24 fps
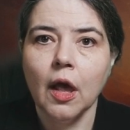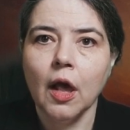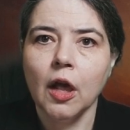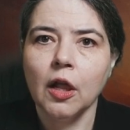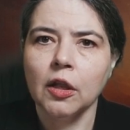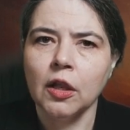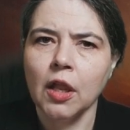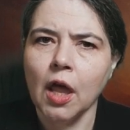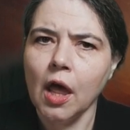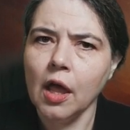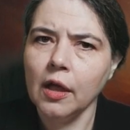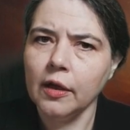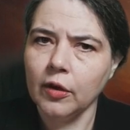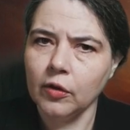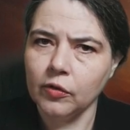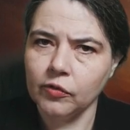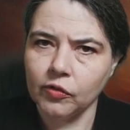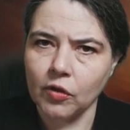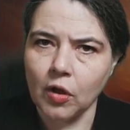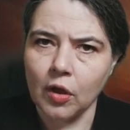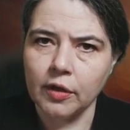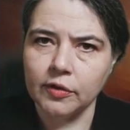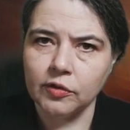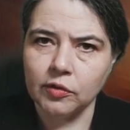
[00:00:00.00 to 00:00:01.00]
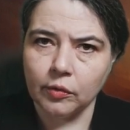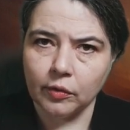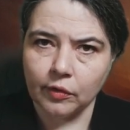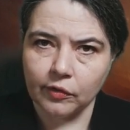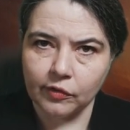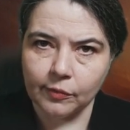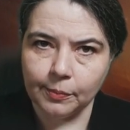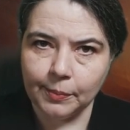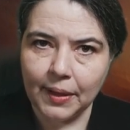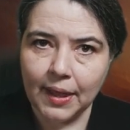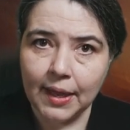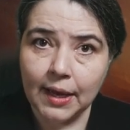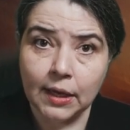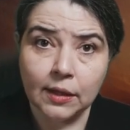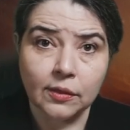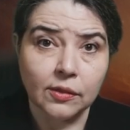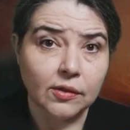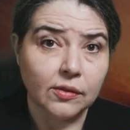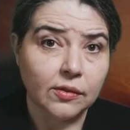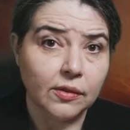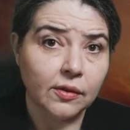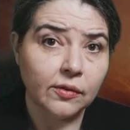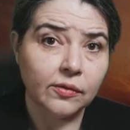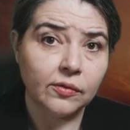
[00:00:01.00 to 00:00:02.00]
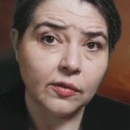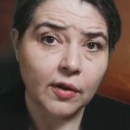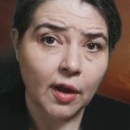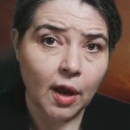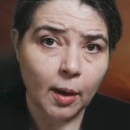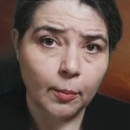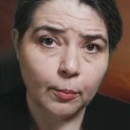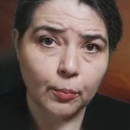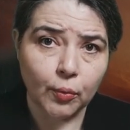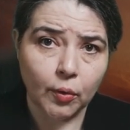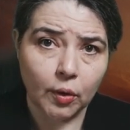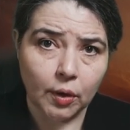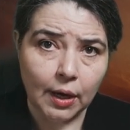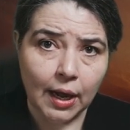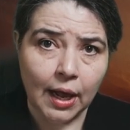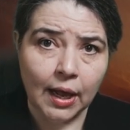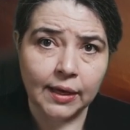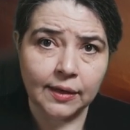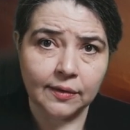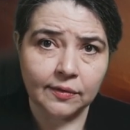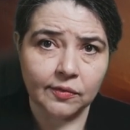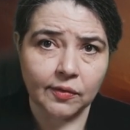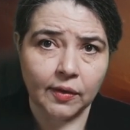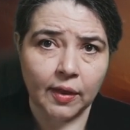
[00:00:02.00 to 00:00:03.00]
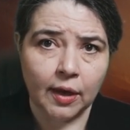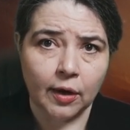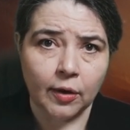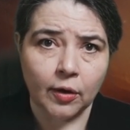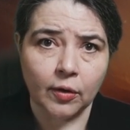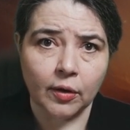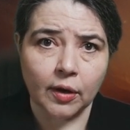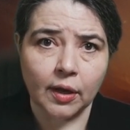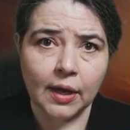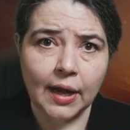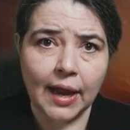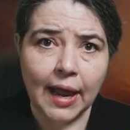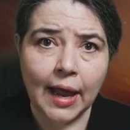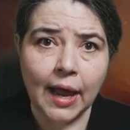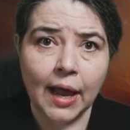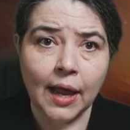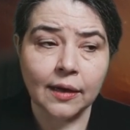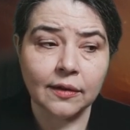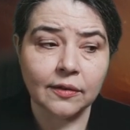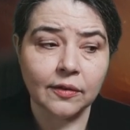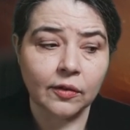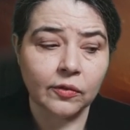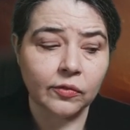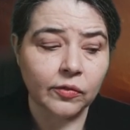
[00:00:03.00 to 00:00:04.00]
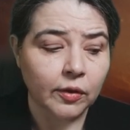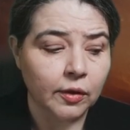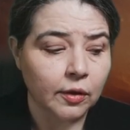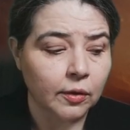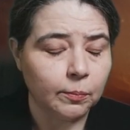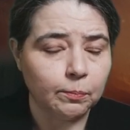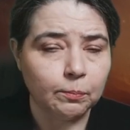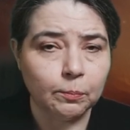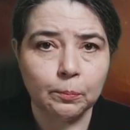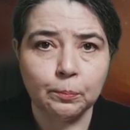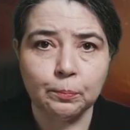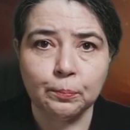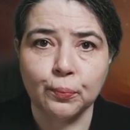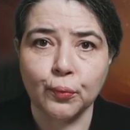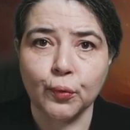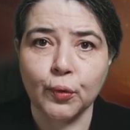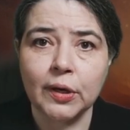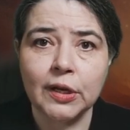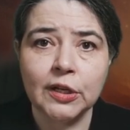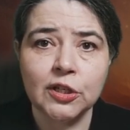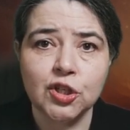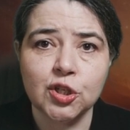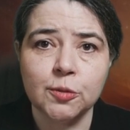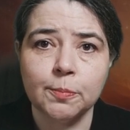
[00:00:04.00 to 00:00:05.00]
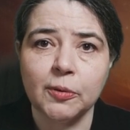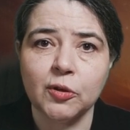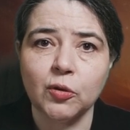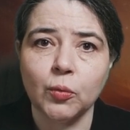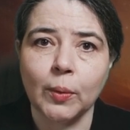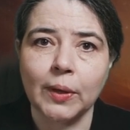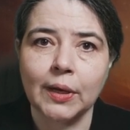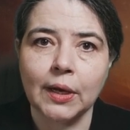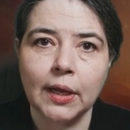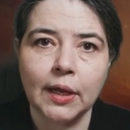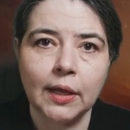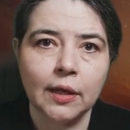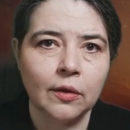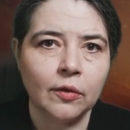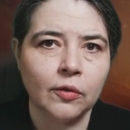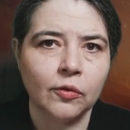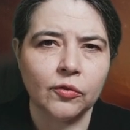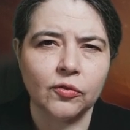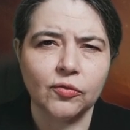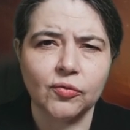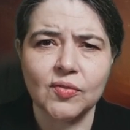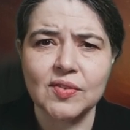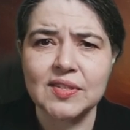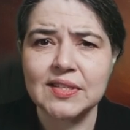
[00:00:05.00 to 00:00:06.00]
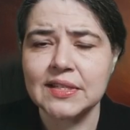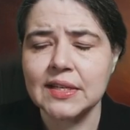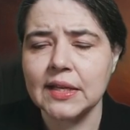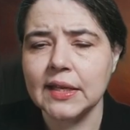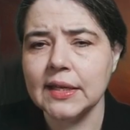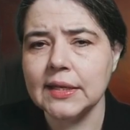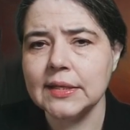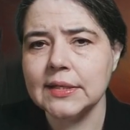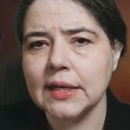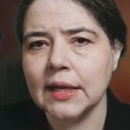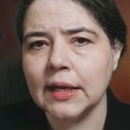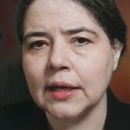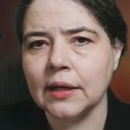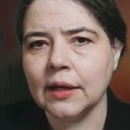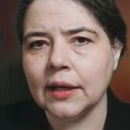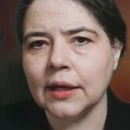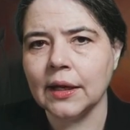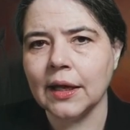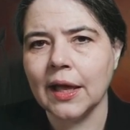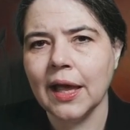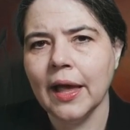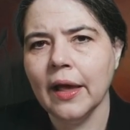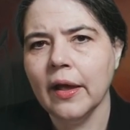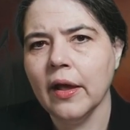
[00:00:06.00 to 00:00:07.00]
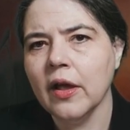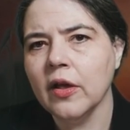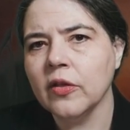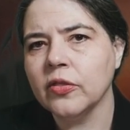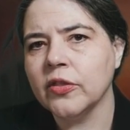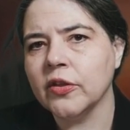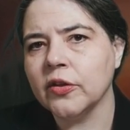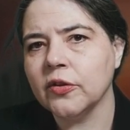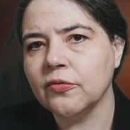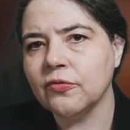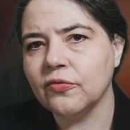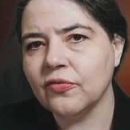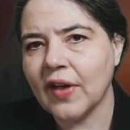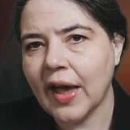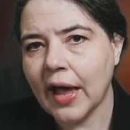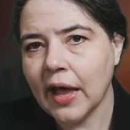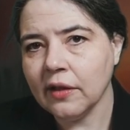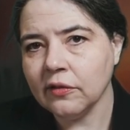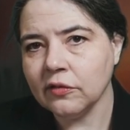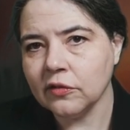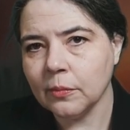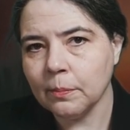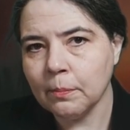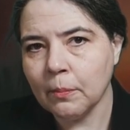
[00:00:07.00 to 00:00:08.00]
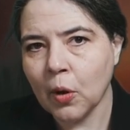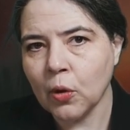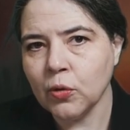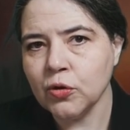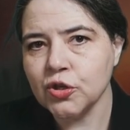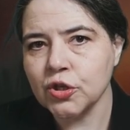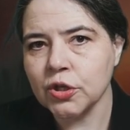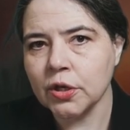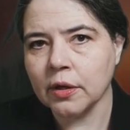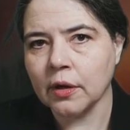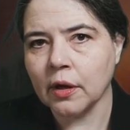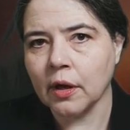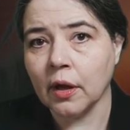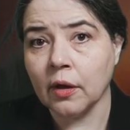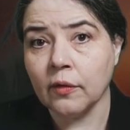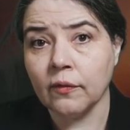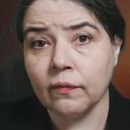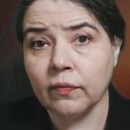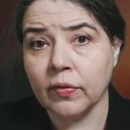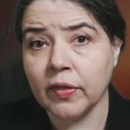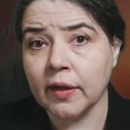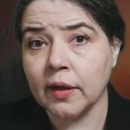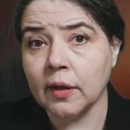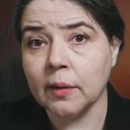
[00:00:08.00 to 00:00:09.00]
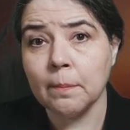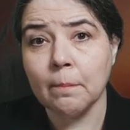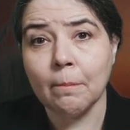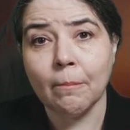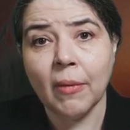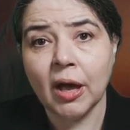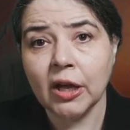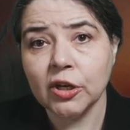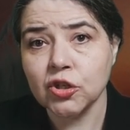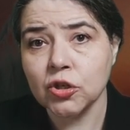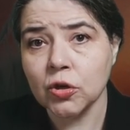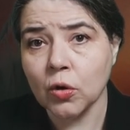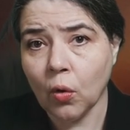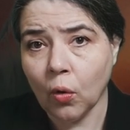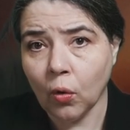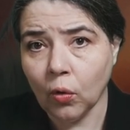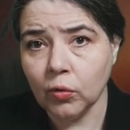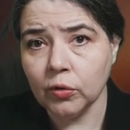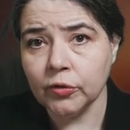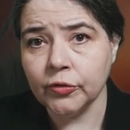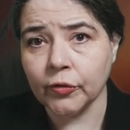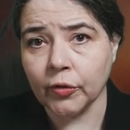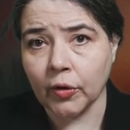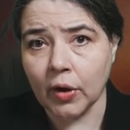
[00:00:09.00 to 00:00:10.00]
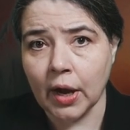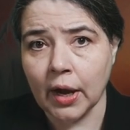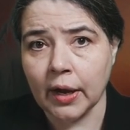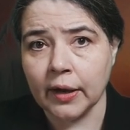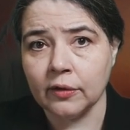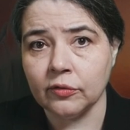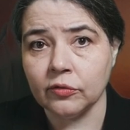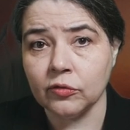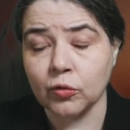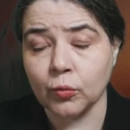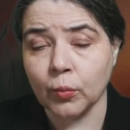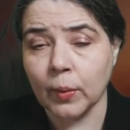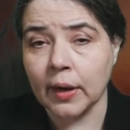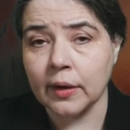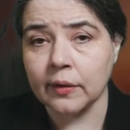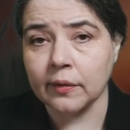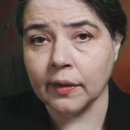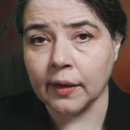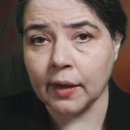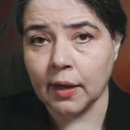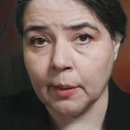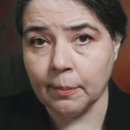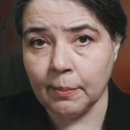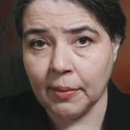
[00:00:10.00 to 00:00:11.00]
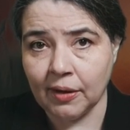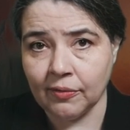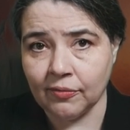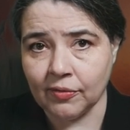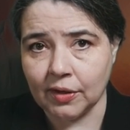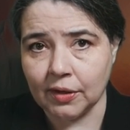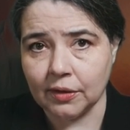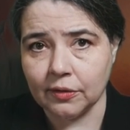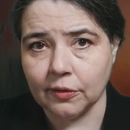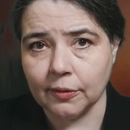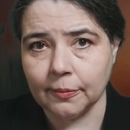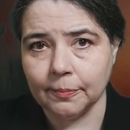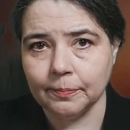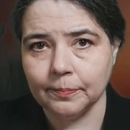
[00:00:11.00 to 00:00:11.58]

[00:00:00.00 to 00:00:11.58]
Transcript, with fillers: Law goes on to explain that this temperate ice layer can act as a bridge between hills, facilitating the fast motion of the much colder ice directly above it.